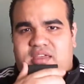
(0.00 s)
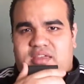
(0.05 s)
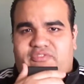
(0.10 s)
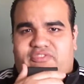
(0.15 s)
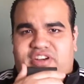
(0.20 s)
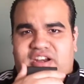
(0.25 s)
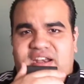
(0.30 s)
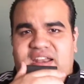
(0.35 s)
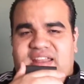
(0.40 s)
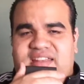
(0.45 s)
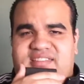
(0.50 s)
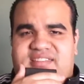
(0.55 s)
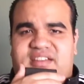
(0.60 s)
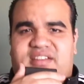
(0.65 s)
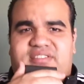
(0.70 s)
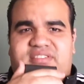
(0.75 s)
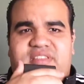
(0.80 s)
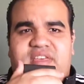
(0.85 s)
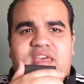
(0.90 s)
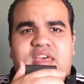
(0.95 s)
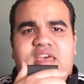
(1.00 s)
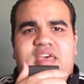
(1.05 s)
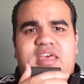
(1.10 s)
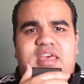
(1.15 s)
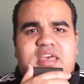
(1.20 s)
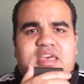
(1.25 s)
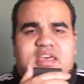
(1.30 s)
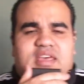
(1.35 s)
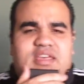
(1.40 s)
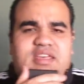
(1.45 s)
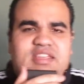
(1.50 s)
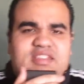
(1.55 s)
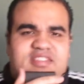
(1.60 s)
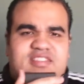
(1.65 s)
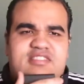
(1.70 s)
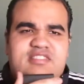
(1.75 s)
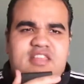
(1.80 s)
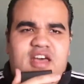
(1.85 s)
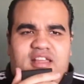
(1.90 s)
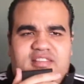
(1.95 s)
freelancers
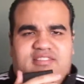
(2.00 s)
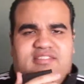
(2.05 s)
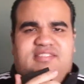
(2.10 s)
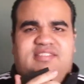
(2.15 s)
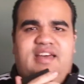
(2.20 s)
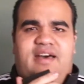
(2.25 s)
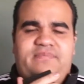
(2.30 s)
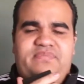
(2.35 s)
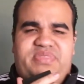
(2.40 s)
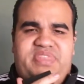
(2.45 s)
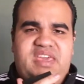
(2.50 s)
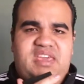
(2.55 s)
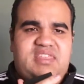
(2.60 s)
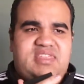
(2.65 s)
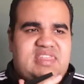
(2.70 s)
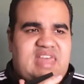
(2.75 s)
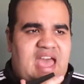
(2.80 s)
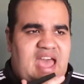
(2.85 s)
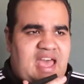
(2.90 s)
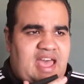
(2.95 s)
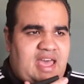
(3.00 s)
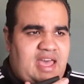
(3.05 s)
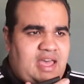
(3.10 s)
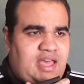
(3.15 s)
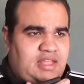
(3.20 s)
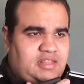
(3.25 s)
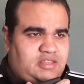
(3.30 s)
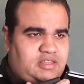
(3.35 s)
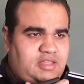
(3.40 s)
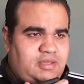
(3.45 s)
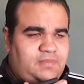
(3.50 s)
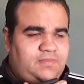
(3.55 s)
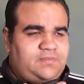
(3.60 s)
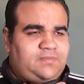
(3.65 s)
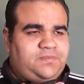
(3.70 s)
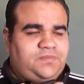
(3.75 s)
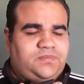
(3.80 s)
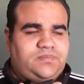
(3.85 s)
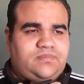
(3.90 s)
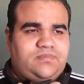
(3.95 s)
is not something that
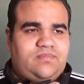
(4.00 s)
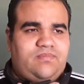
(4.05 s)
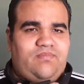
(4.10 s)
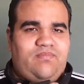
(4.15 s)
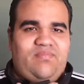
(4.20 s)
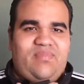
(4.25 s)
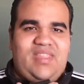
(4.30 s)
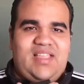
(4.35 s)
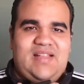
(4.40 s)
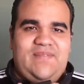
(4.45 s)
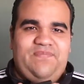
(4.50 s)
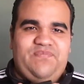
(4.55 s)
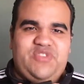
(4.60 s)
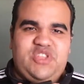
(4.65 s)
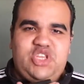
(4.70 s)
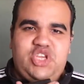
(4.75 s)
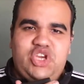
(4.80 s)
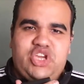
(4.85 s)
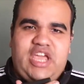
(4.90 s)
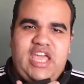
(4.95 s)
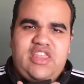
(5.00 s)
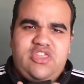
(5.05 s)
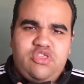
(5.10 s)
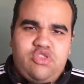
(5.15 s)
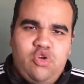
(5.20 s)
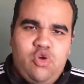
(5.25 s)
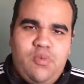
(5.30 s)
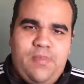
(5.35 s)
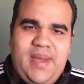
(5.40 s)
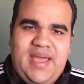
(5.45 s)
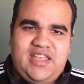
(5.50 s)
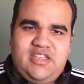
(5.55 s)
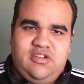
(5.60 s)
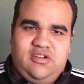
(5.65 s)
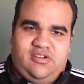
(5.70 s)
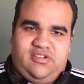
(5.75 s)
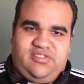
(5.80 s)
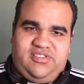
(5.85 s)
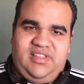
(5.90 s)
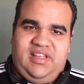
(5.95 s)
you can do by
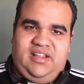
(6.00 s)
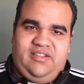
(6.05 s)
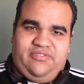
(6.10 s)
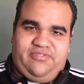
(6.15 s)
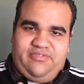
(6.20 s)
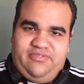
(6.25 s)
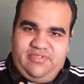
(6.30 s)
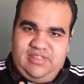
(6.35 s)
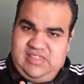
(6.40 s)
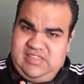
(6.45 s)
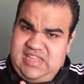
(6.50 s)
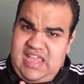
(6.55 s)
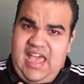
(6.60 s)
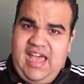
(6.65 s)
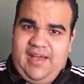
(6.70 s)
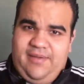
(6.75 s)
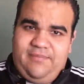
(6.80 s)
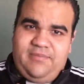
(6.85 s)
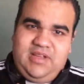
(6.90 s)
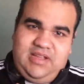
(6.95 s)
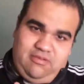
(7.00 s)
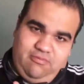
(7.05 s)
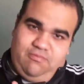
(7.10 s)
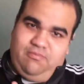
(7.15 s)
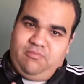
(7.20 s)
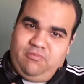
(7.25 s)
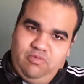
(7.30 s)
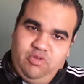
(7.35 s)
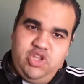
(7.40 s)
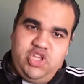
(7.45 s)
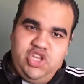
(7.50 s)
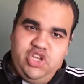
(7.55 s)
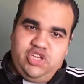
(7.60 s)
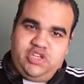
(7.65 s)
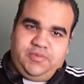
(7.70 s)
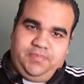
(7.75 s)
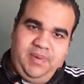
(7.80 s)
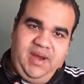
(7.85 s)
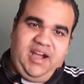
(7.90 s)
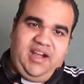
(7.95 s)
yourself. Yeah,
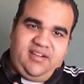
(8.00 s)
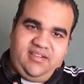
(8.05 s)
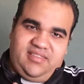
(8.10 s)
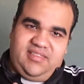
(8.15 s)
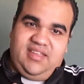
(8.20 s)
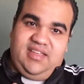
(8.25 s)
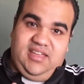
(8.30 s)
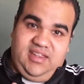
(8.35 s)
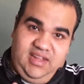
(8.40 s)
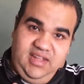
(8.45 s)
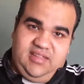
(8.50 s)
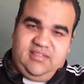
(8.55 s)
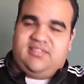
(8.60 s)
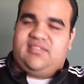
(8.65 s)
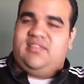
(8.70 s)
huge part it is.